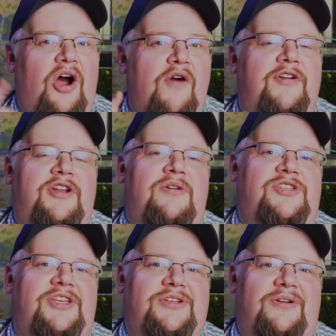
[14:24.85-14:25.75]

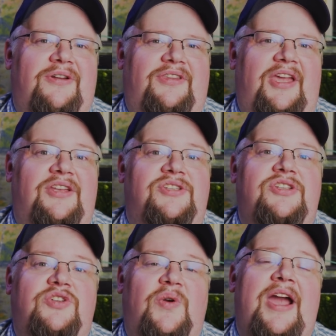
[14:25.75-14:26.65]
overdosing certain things,
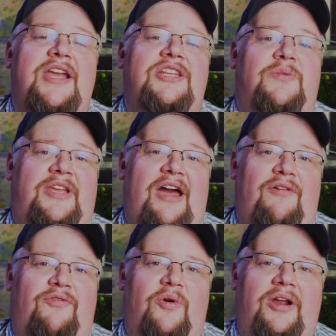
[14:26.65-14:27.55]
trying to
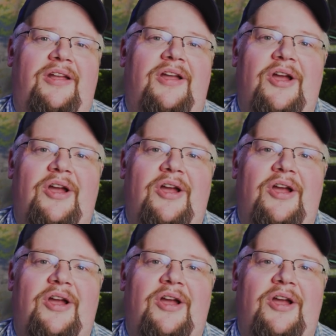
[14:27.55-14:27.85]
account for it,